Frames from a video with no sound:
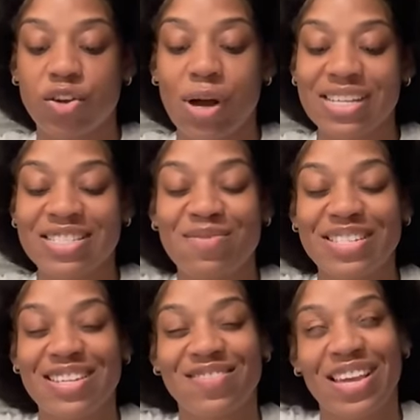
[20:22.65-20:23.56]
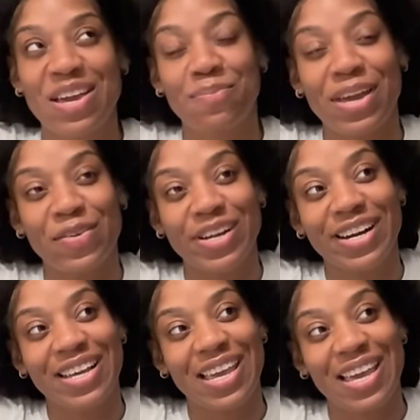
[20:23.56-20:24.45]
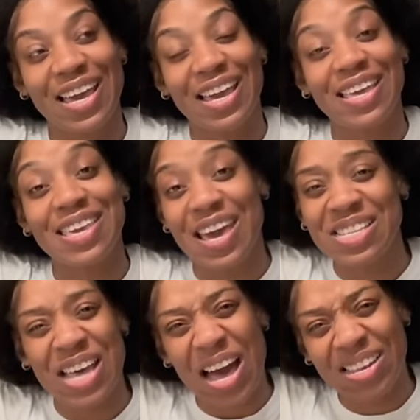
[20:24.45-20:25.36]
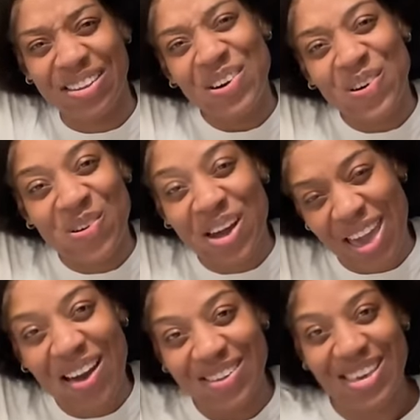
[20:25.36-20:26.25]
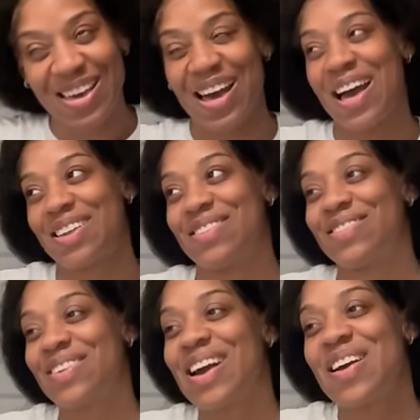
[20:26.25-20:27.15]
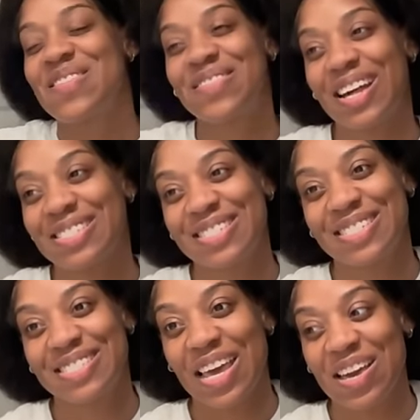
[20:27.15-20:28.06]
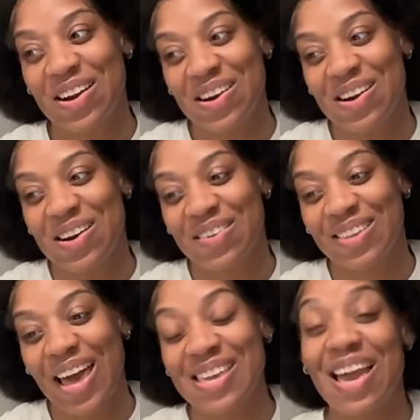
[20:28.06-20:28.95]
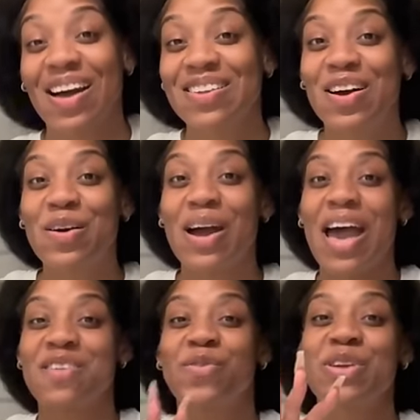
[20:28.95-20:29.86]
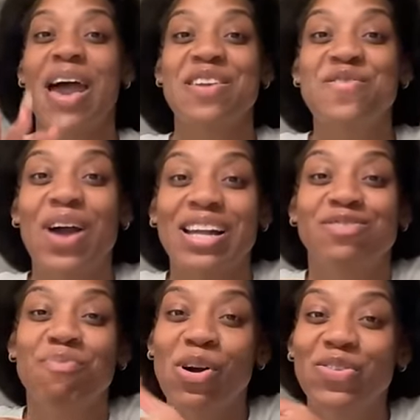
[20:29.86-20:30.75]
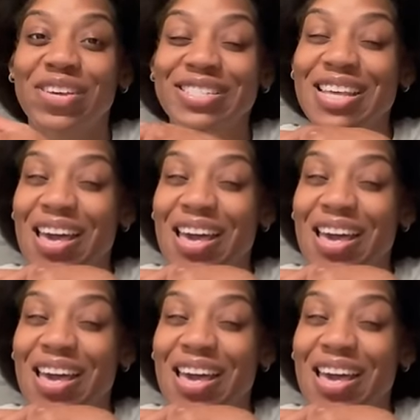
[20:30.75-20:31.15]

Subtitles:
Do I see myself getting married again? Yes, I do. Hell yeah, I do. What I was going to say, like, y'all know how you watch movies.